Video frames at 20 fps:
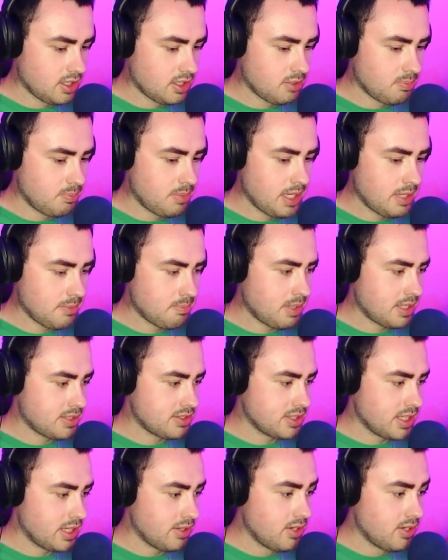a bit better
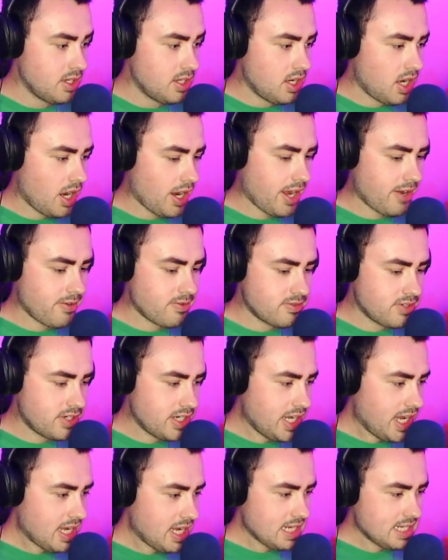now. Okay, we're
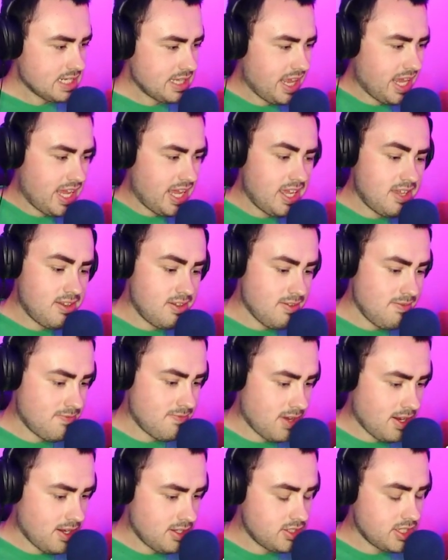running in the
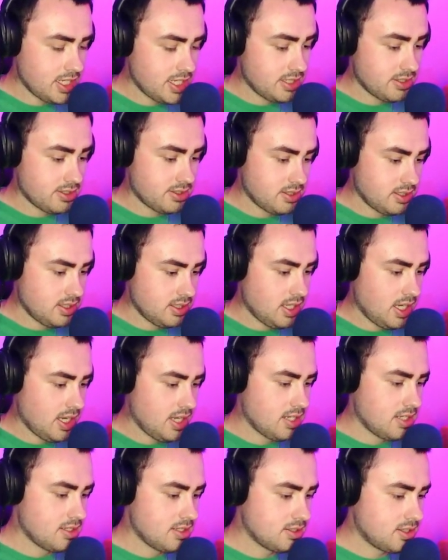30s
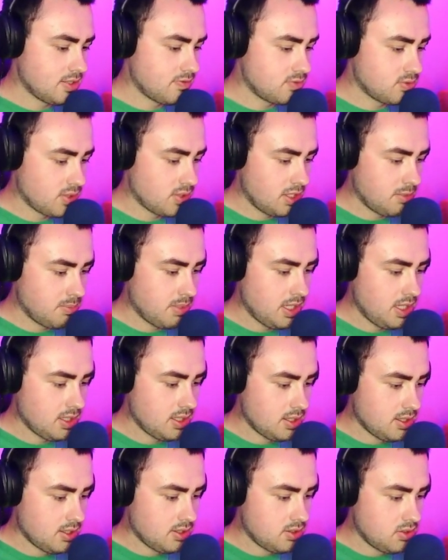in
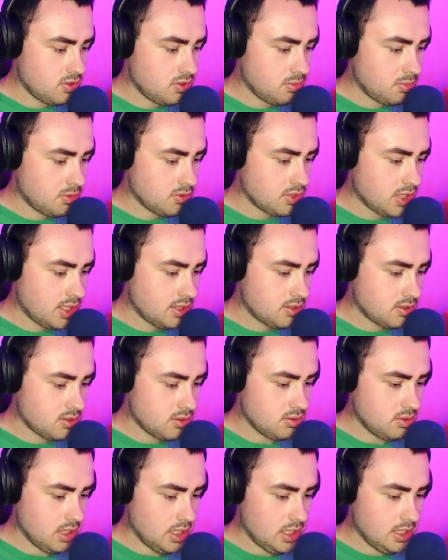720p, normal settings.
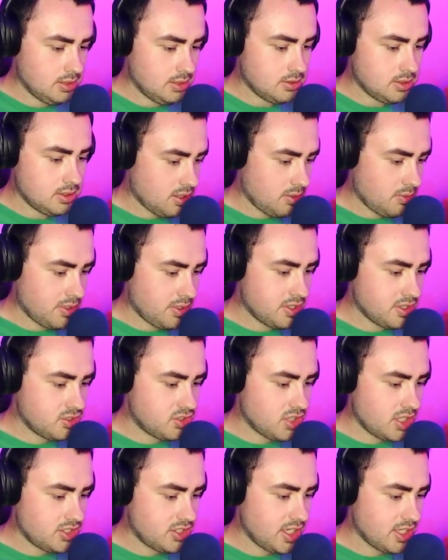We're in the
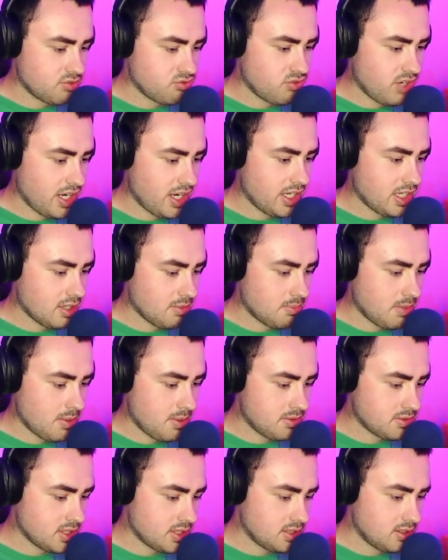city, it's raining at the
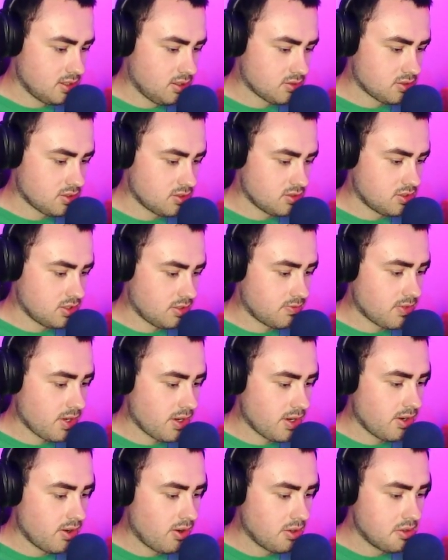moment, so there's lots of stuff
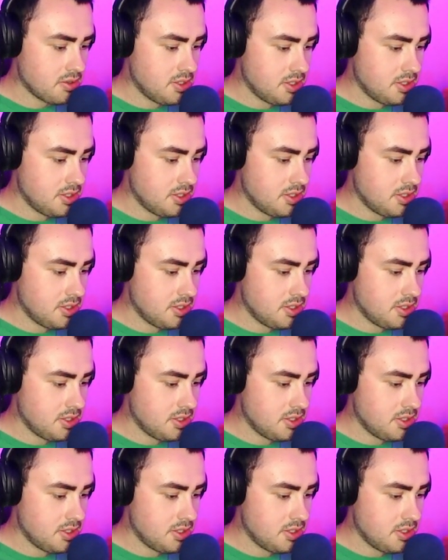going on.